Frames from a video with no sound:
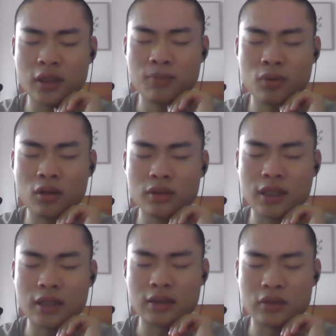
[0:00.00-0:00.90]
A
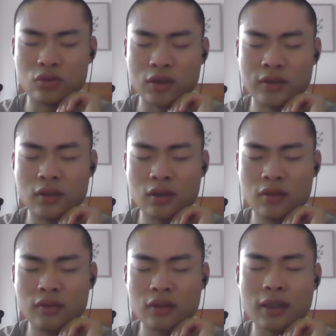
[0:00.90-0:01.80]
product
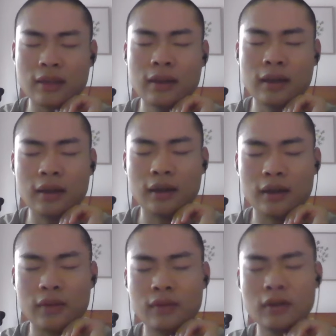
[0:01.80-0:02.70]
resolver can
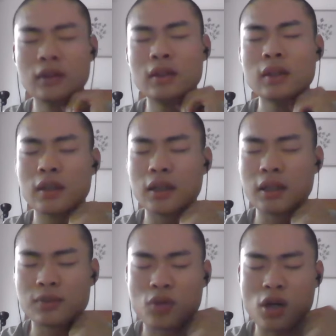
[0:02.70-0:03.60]
have
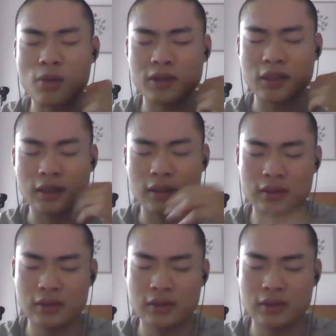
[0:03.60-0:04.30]
its properties